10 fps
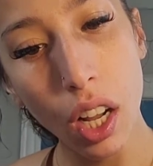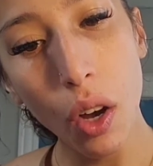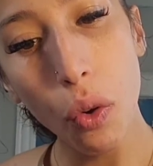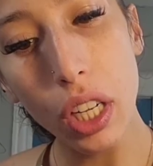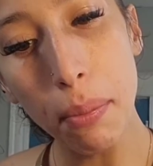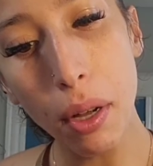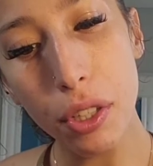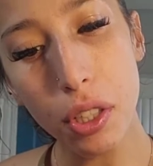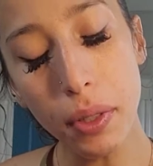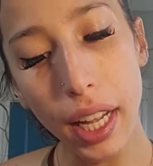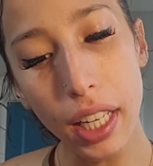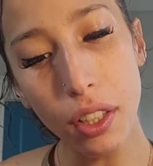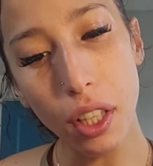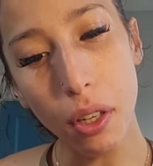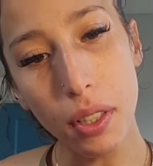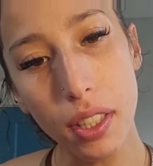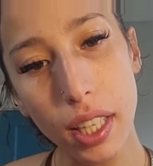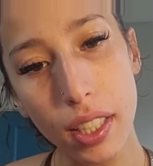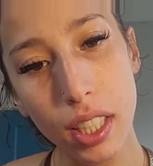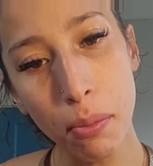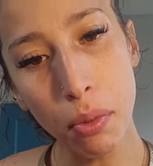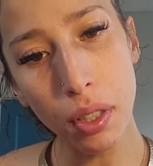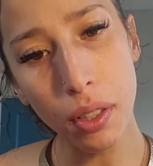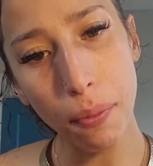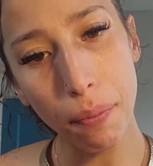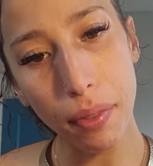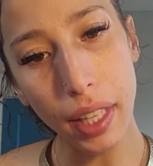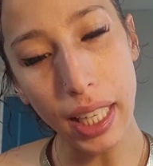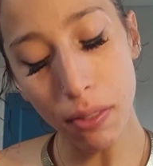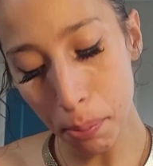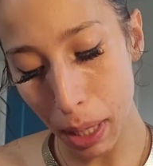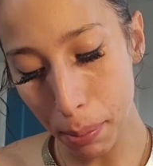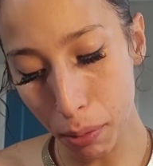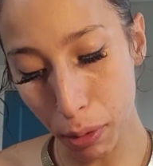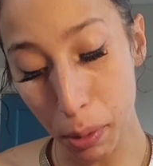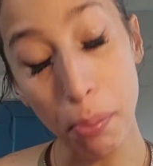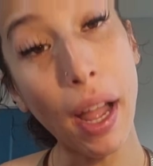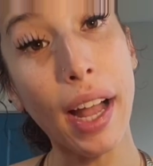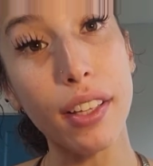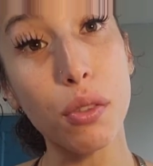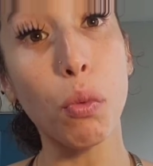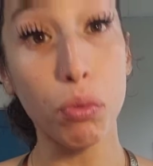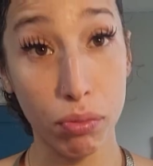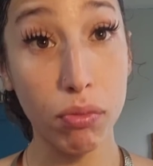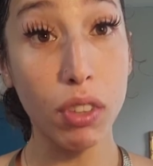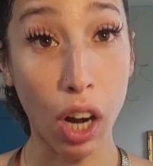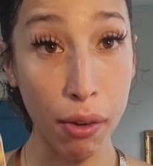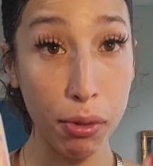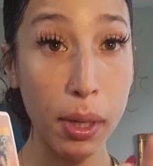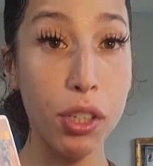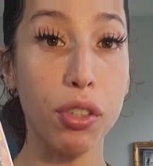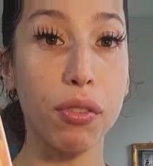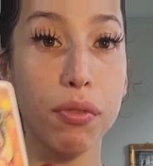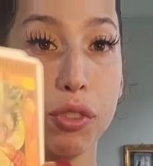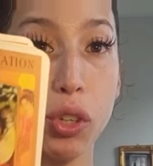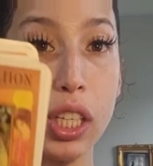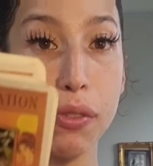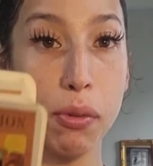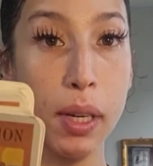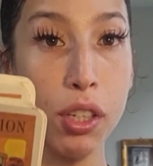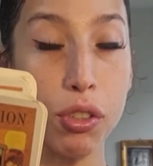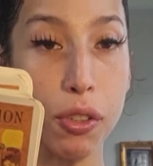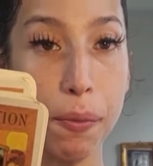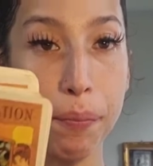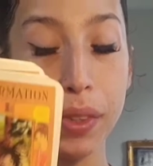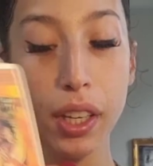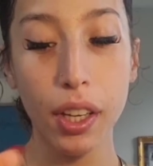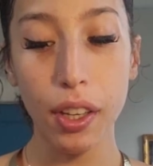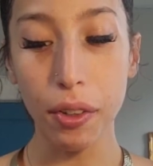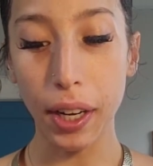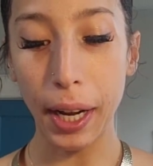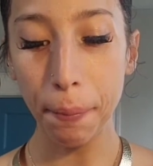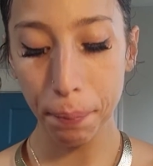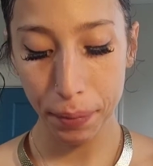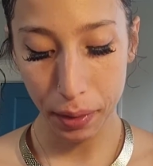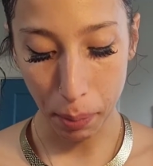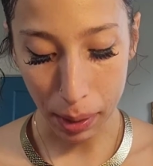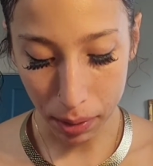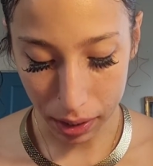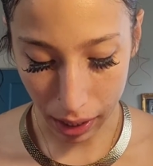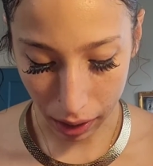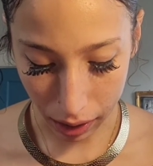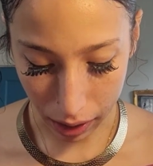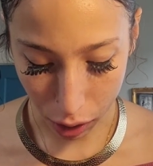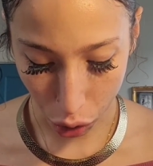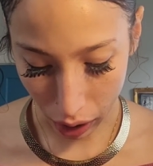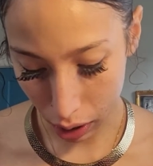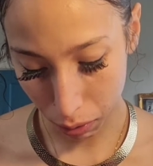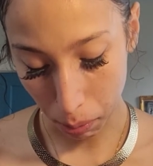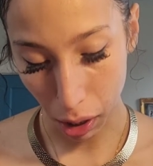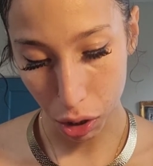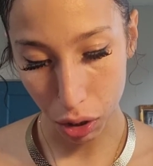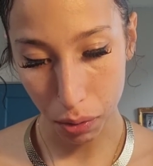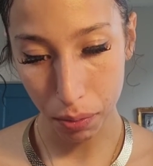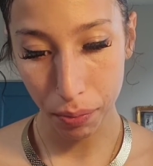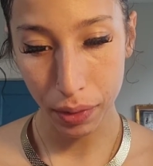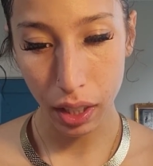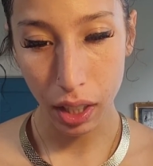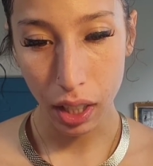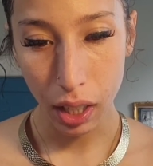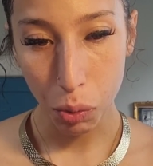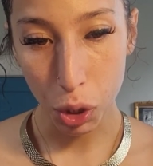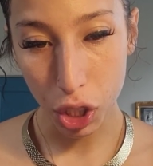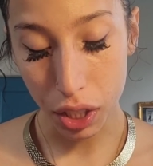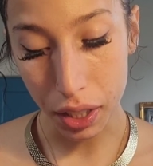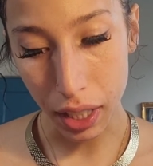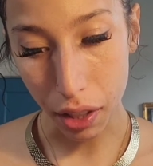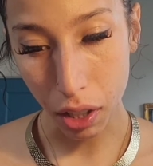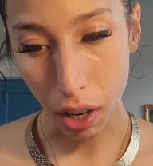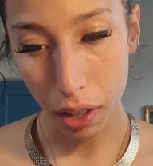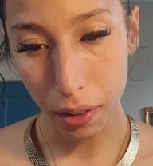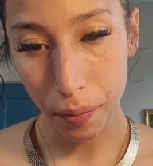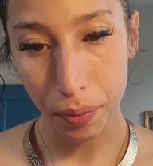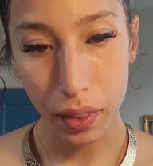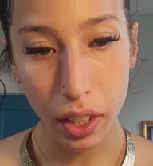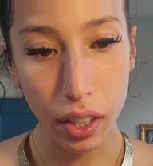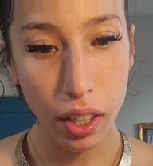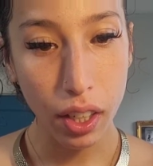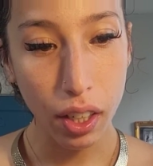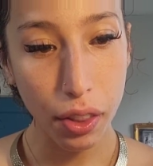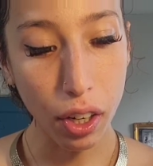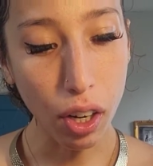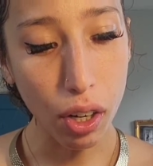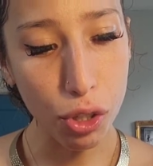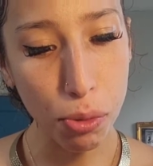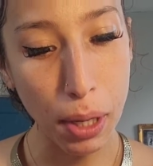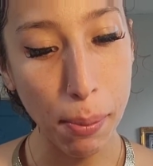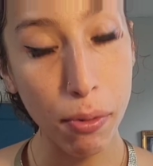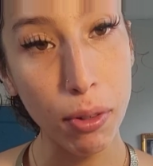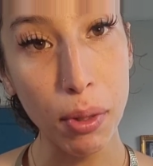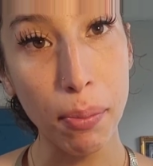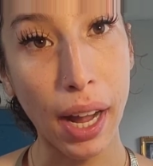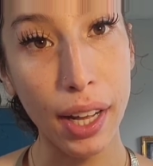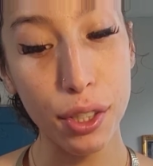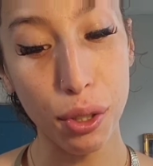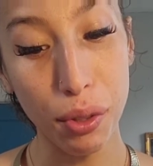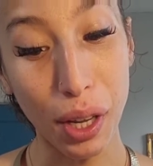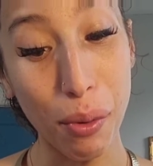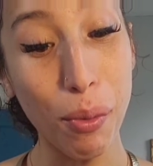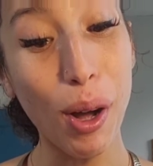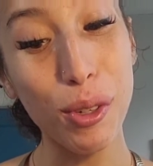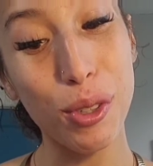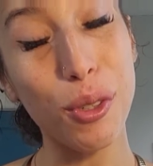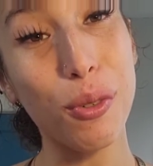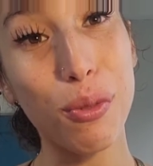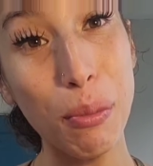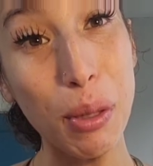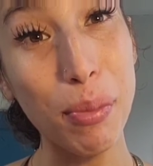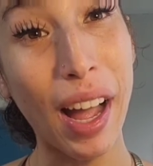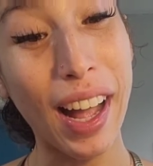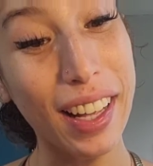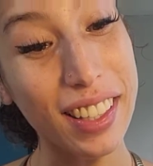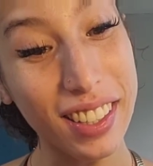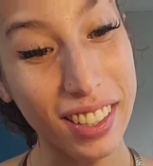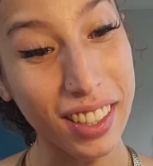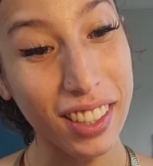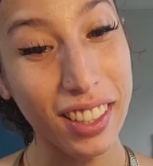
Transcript: What I'm also getting, though, is like someone, like even people from your past, confirmation, transformation, okay? The bottom of the deck is transformation, which is the Death card. There are also people from your past, though, that watch you from your past.